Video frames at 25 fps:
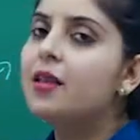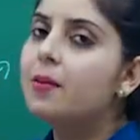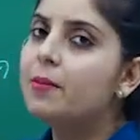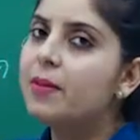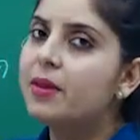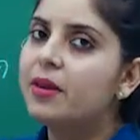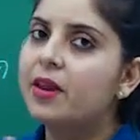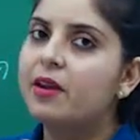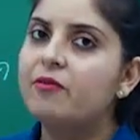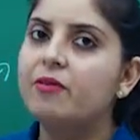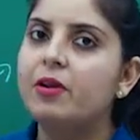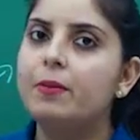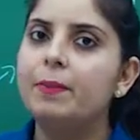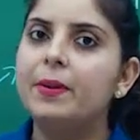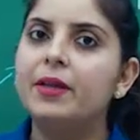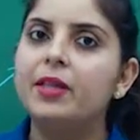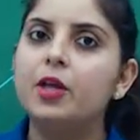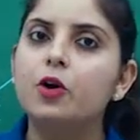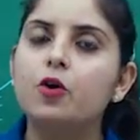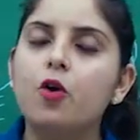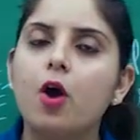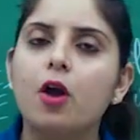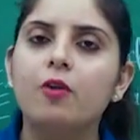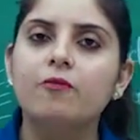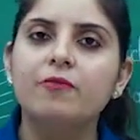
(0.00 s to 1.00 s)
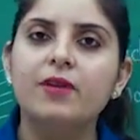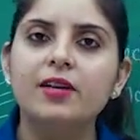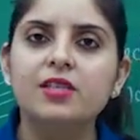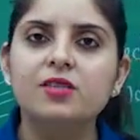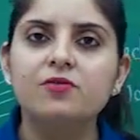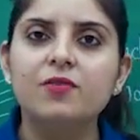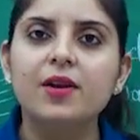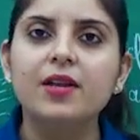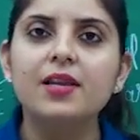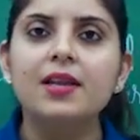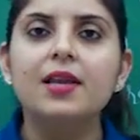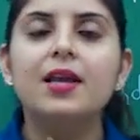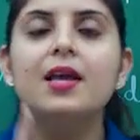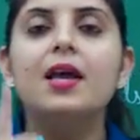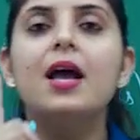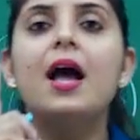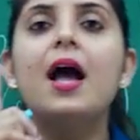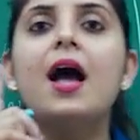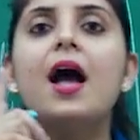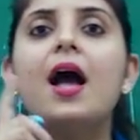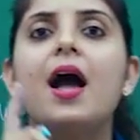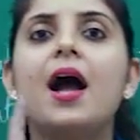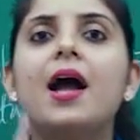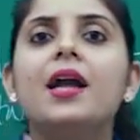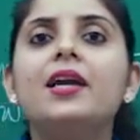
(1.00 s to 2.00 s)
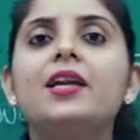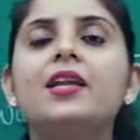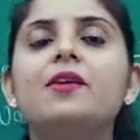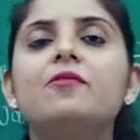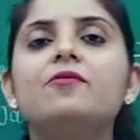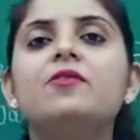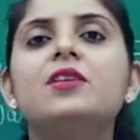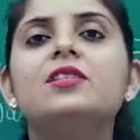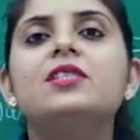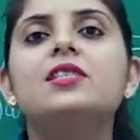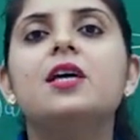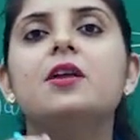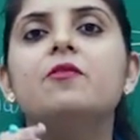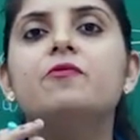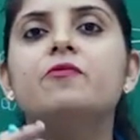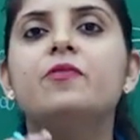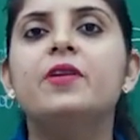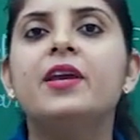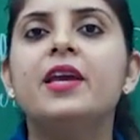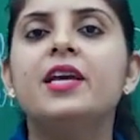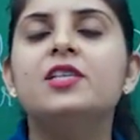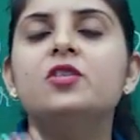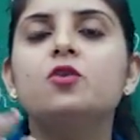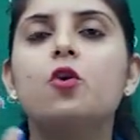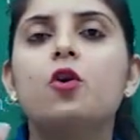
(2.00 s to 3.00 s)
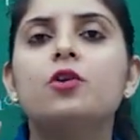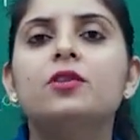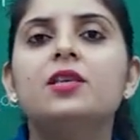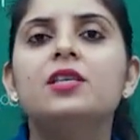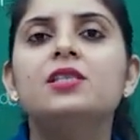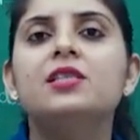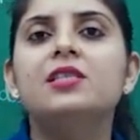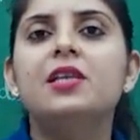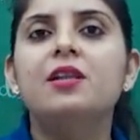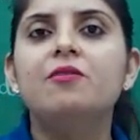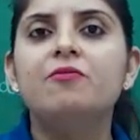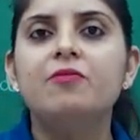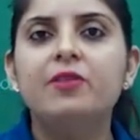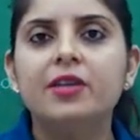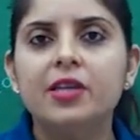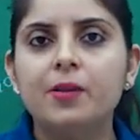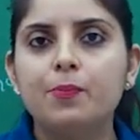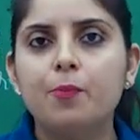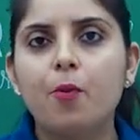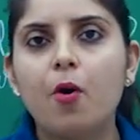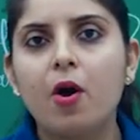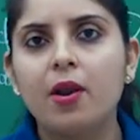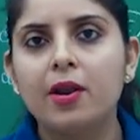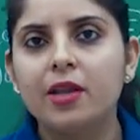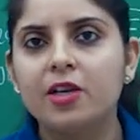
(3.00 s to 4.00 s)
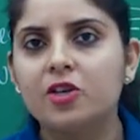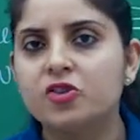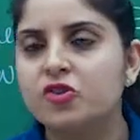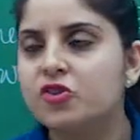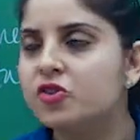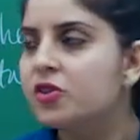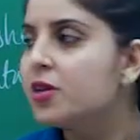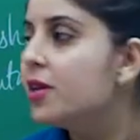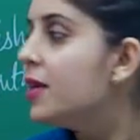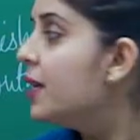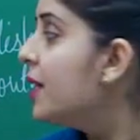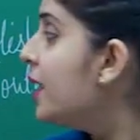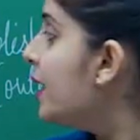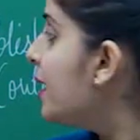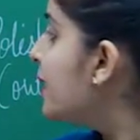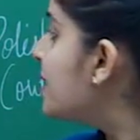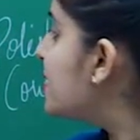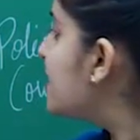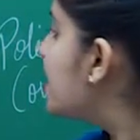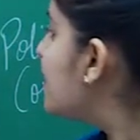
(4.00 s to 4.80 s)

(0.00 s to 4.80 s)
the mirror will be the convex one, and if the surface or the silvery polished is